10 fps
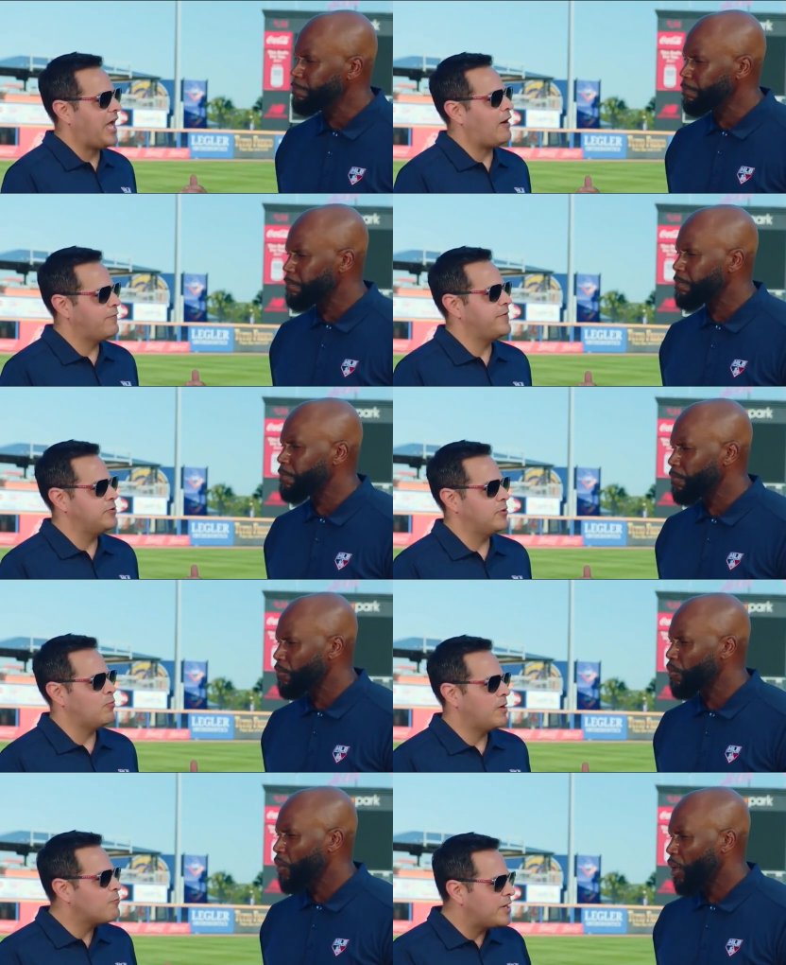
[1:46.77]
Speaker 1: outfielder,
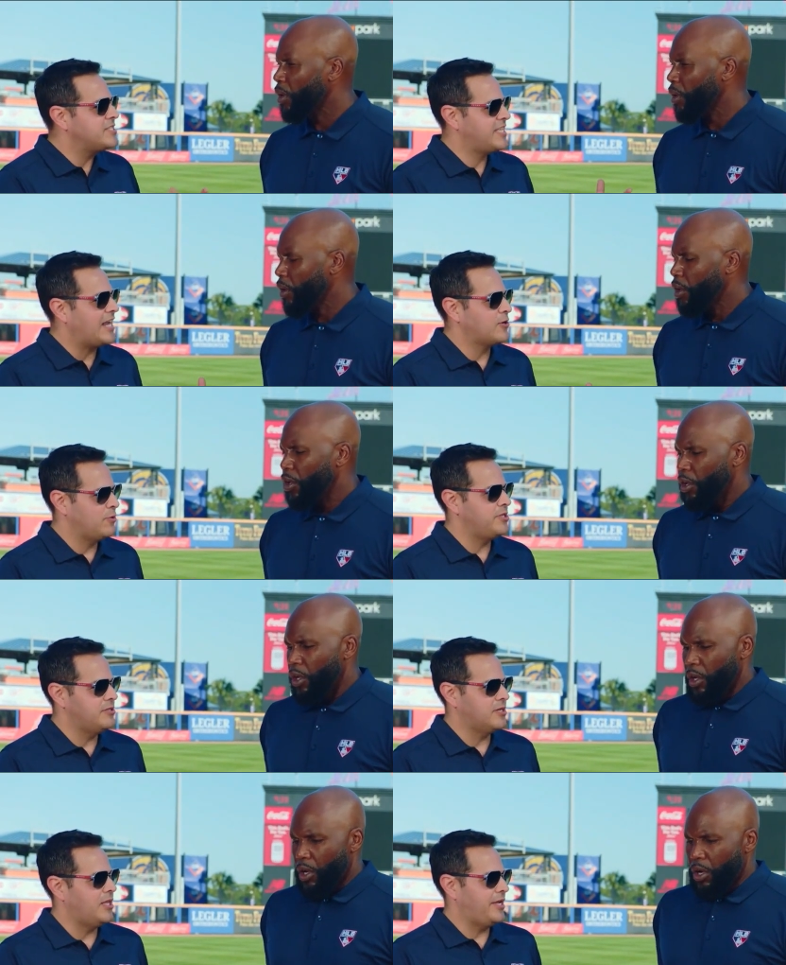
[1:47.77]
what, what is that going to
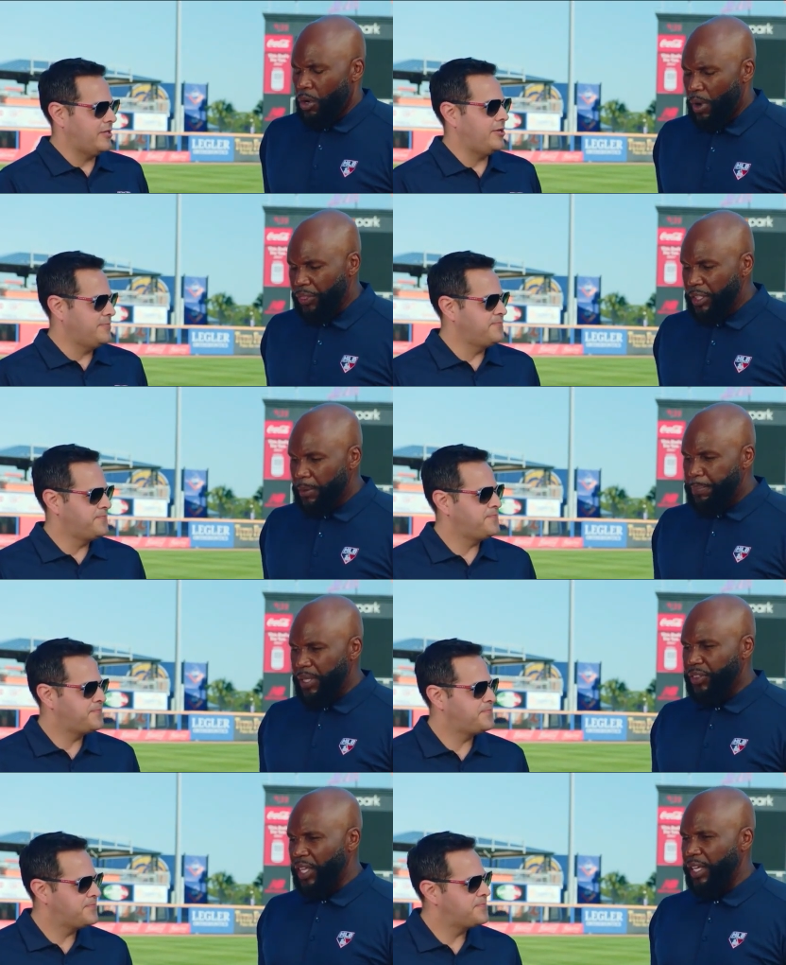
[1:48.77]
look like? know? Well, I
Speaker 2: think the
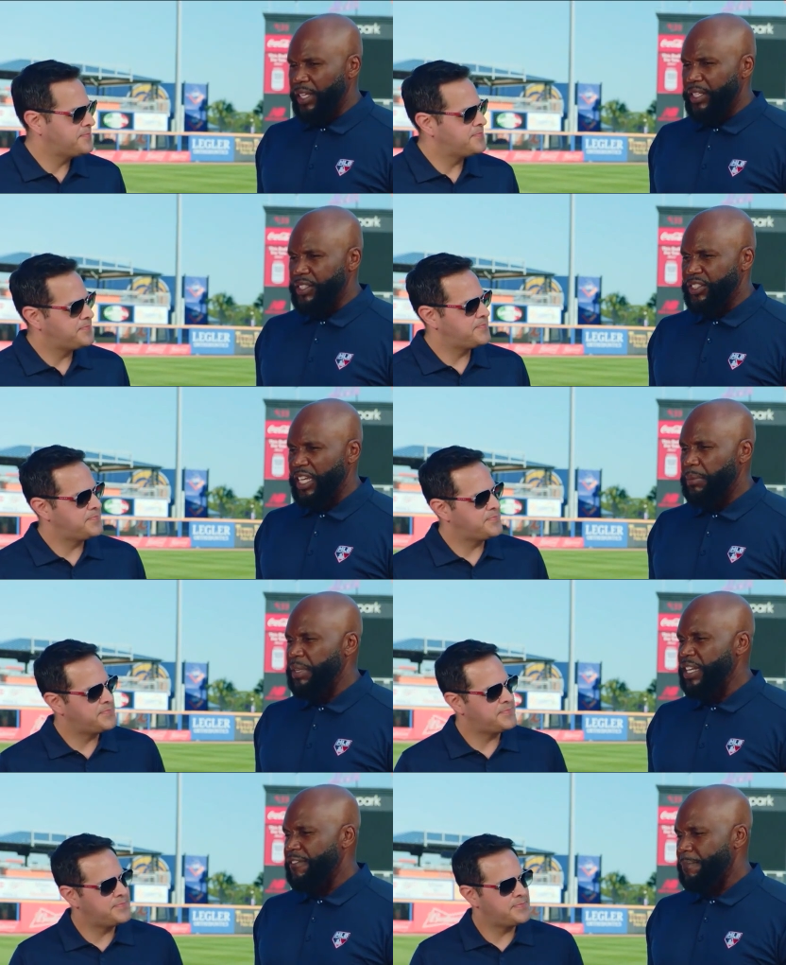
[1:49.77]
big thing is get him
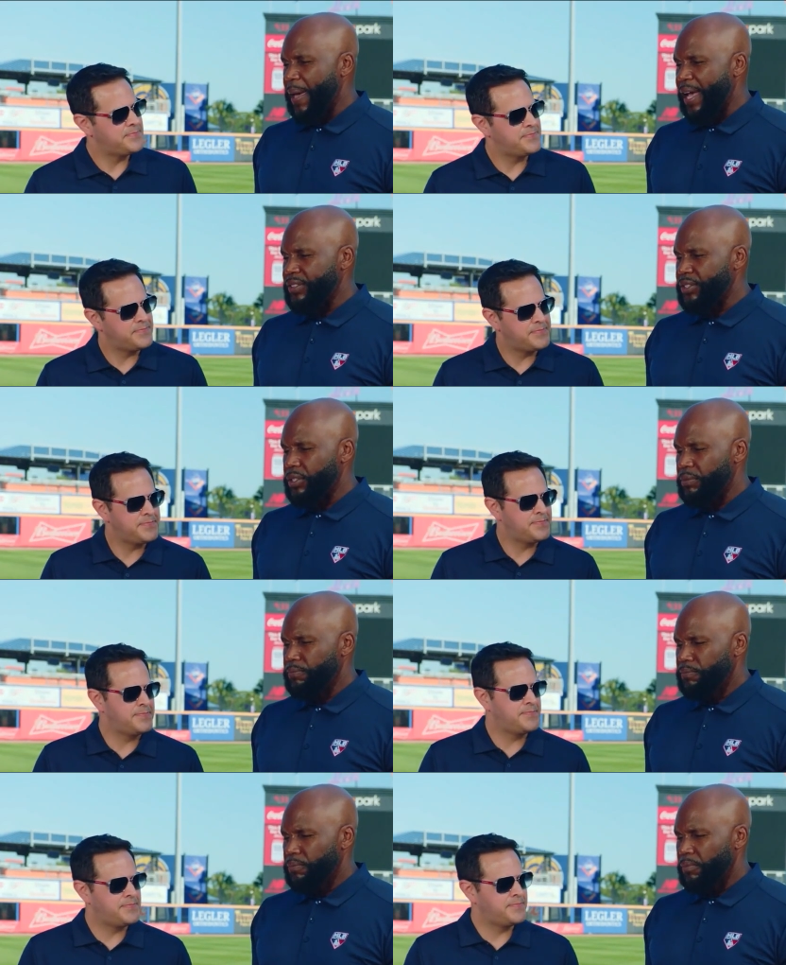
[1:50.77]
enough bats
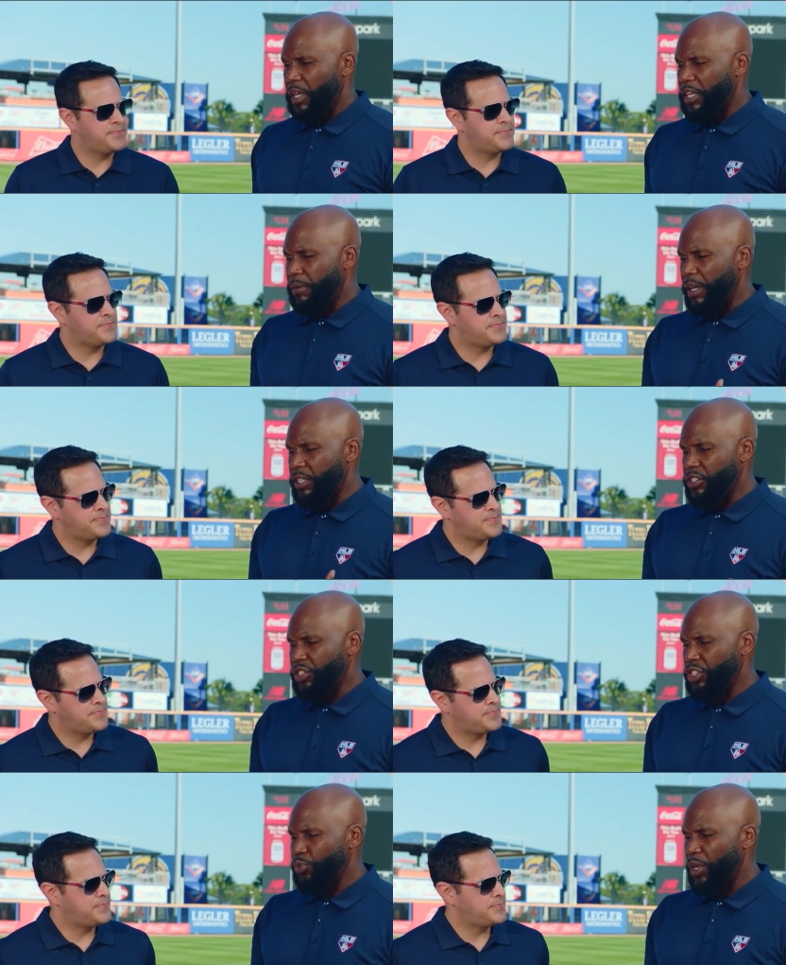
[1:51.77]
and the, and the
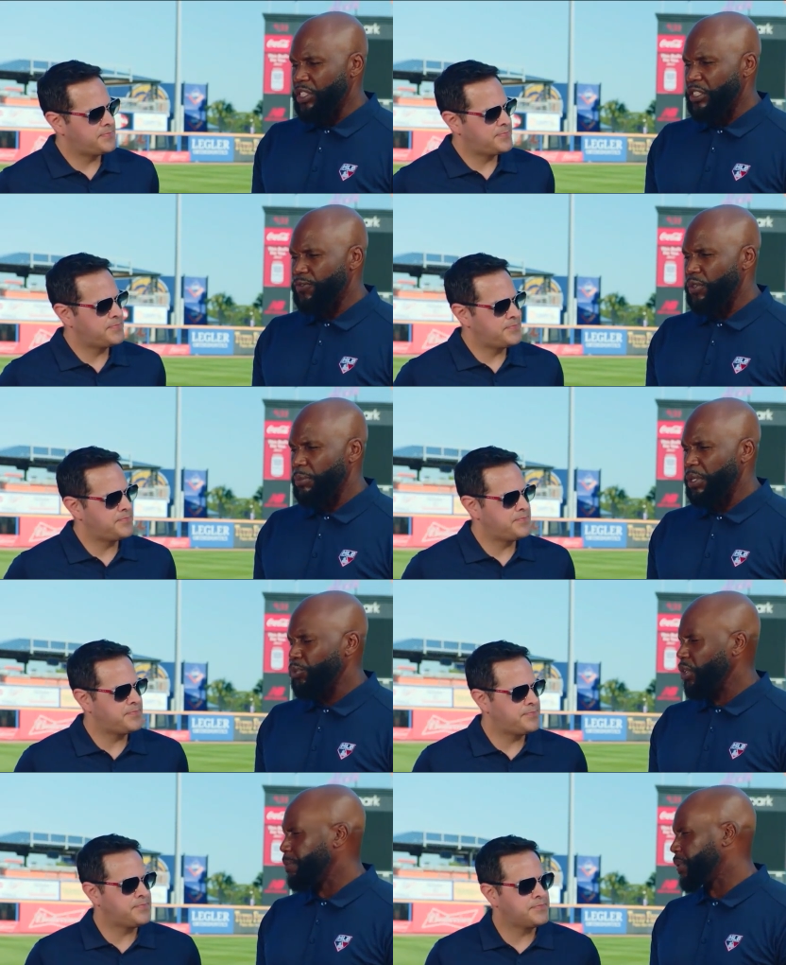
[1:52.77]
situations for him to be
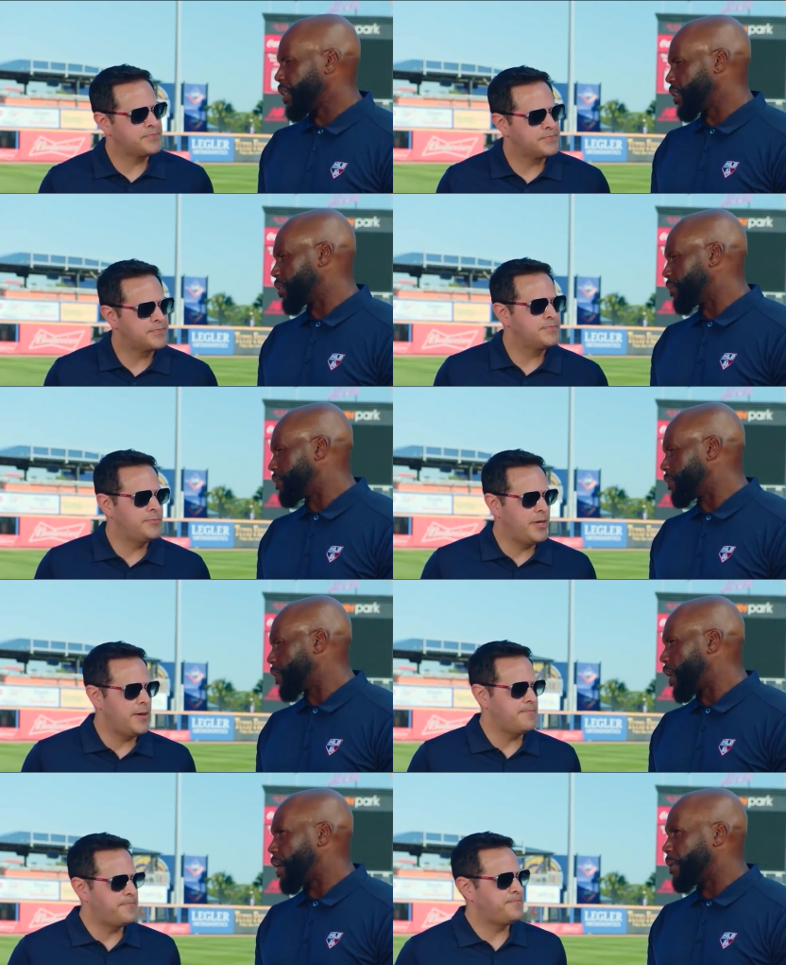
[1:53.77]
really productive. Yeah.
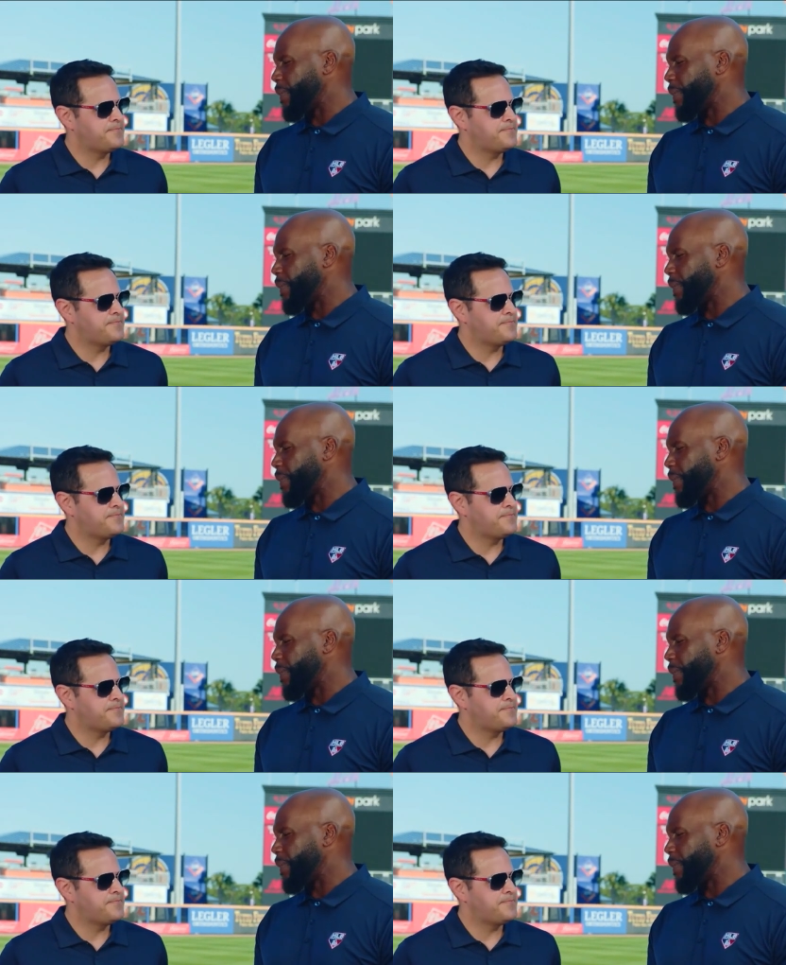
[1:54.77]
Um,